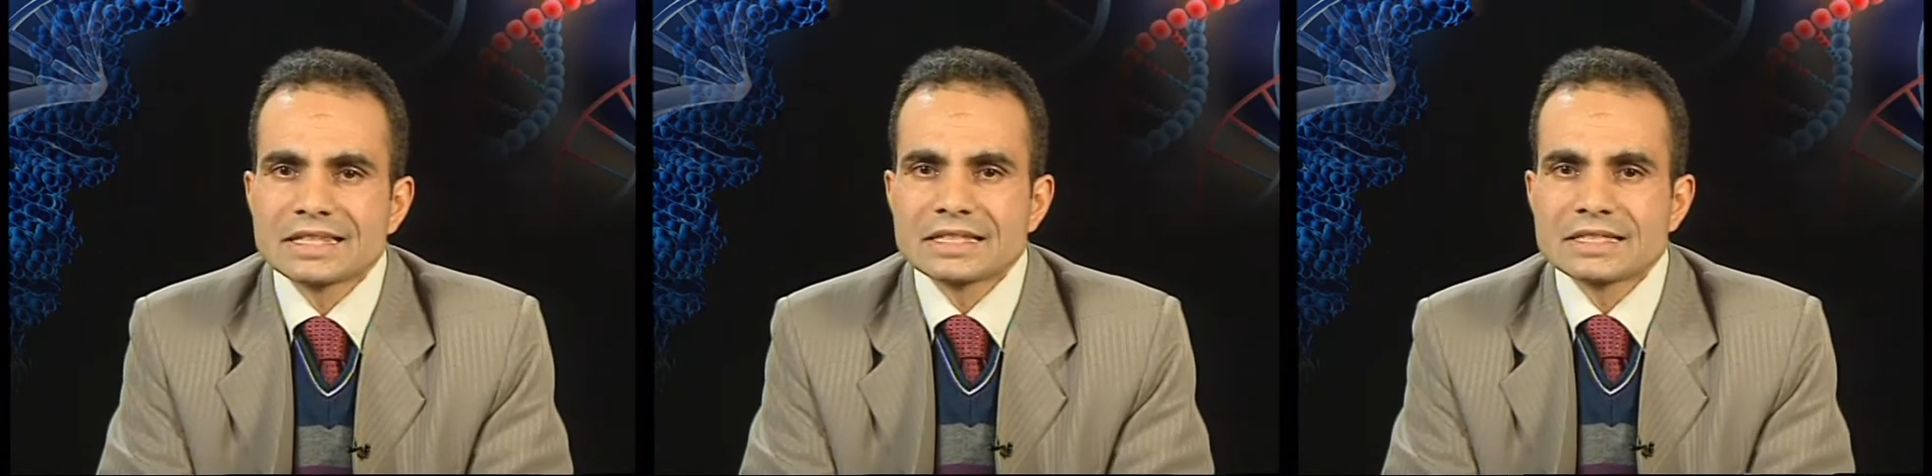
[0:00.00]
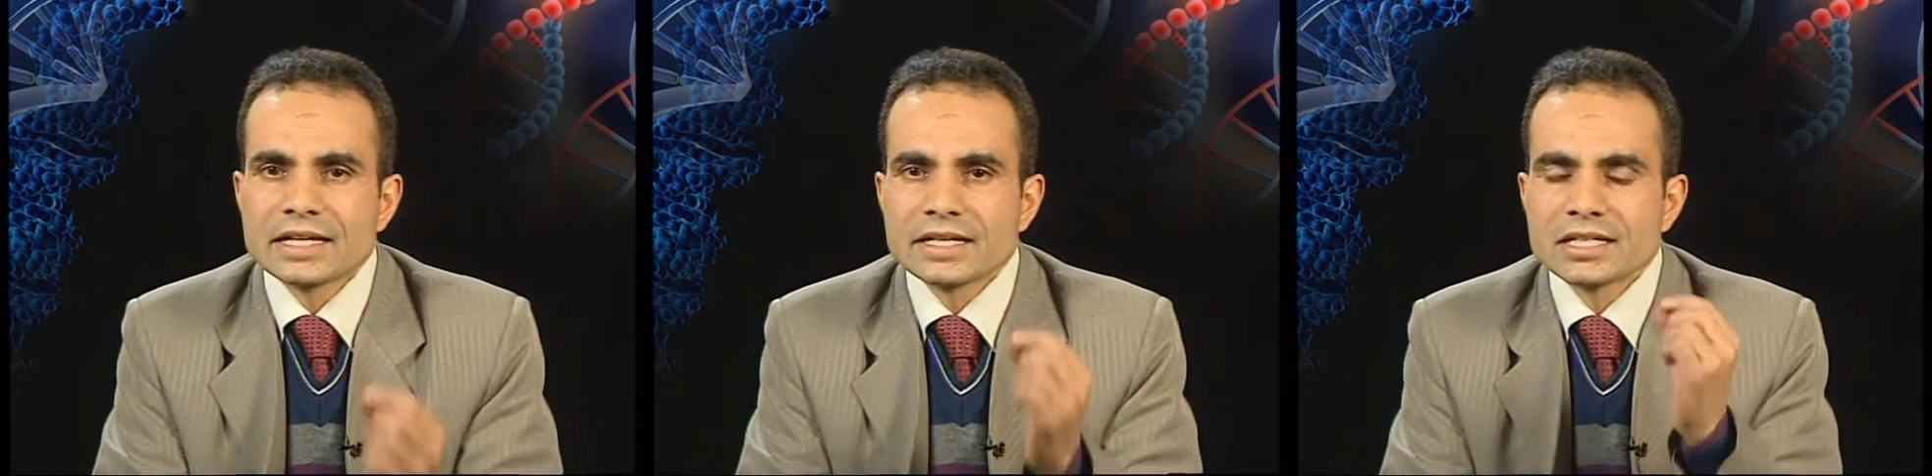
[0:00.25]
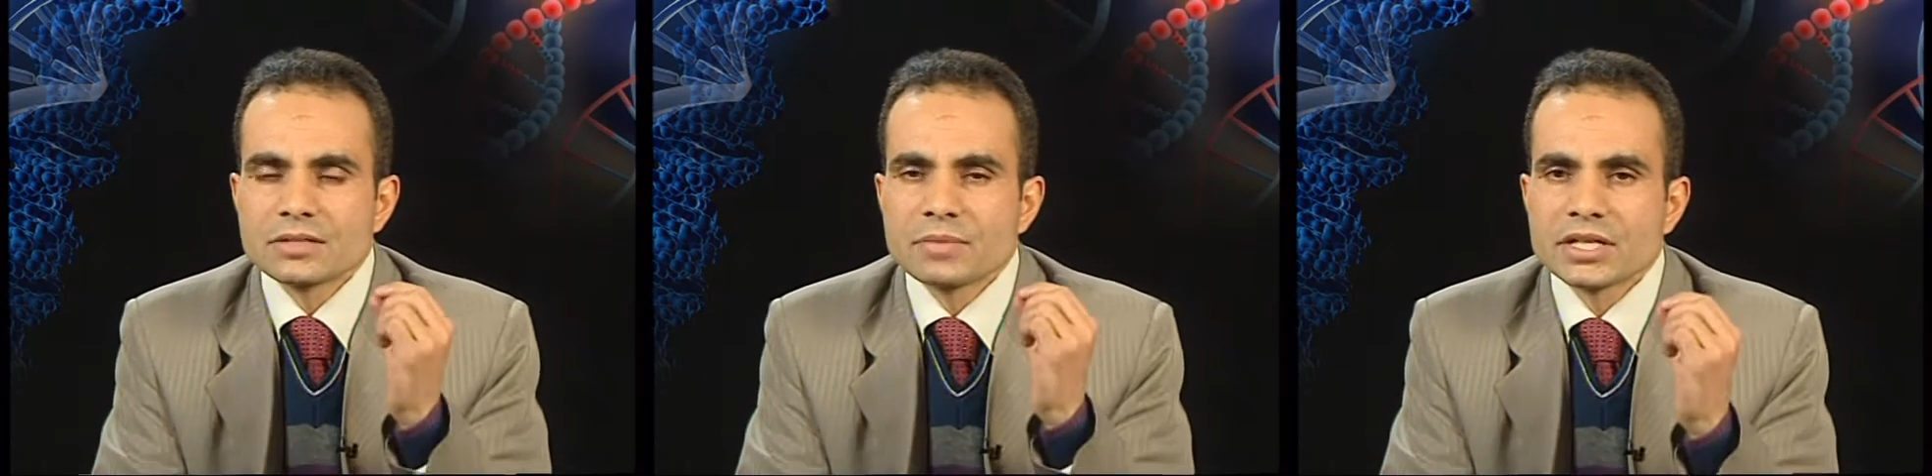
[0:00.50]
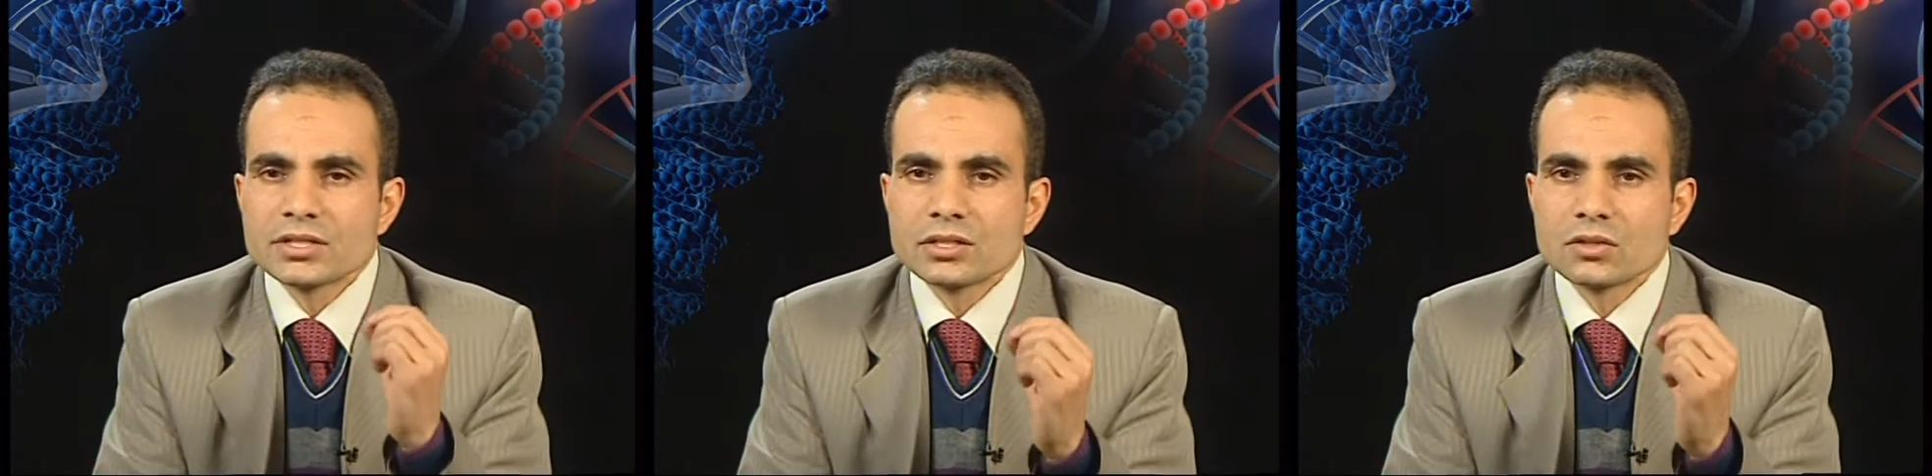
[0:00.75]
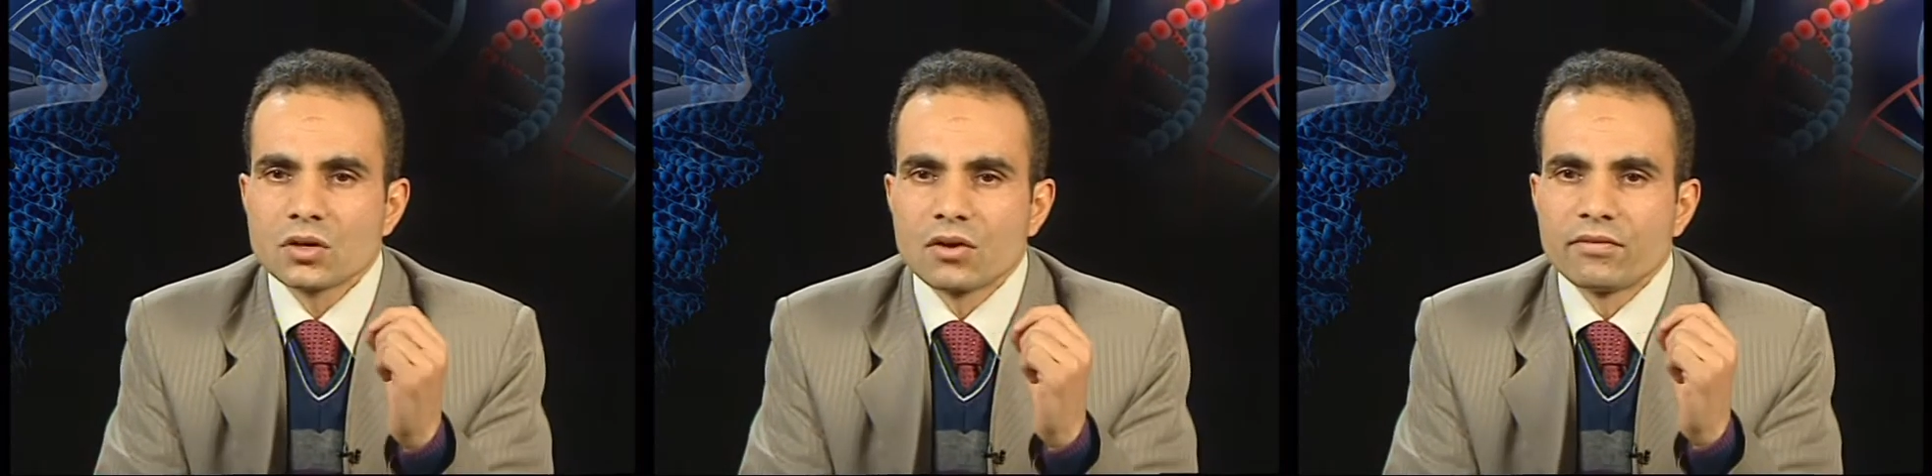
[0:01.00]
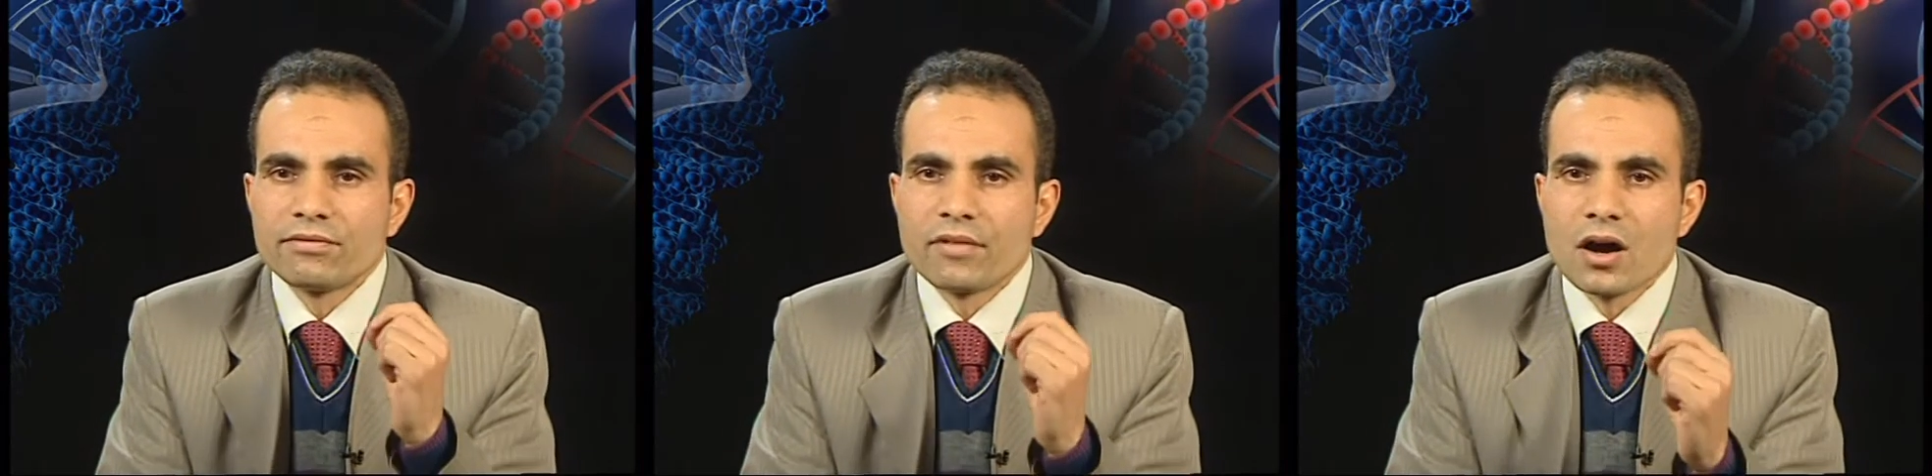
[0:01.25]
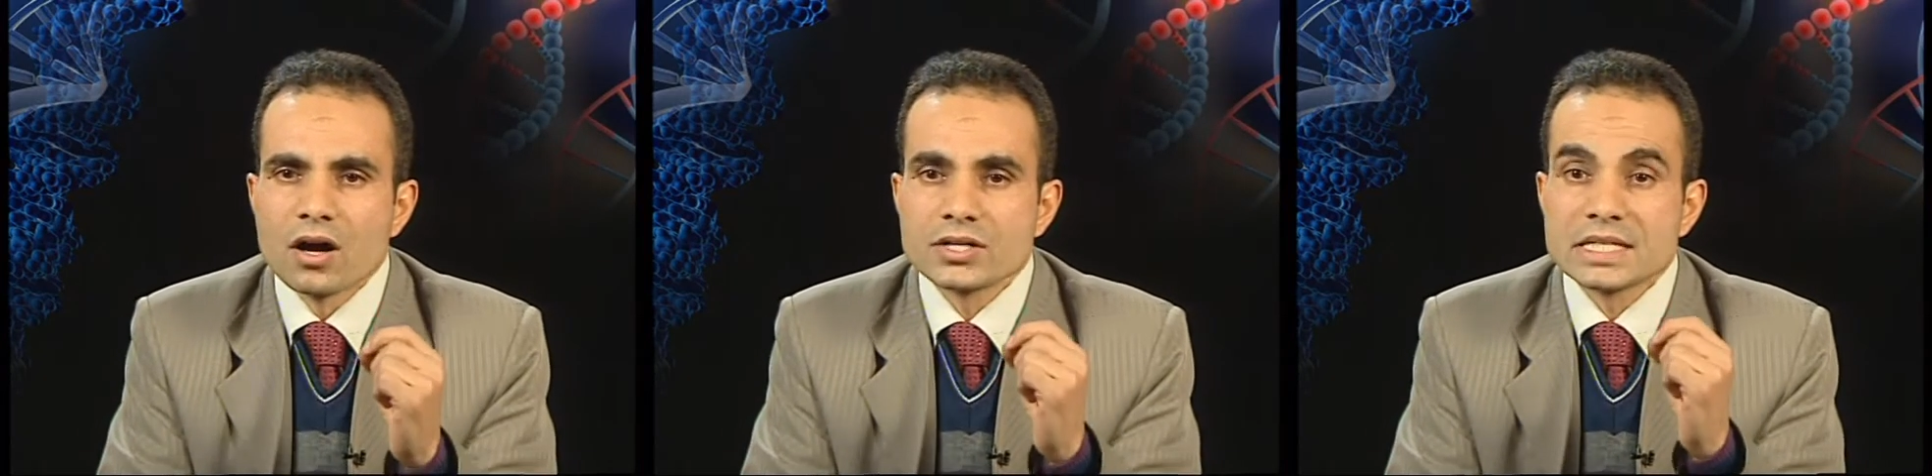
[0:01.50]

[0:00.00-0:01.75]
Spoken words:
genetic material of phage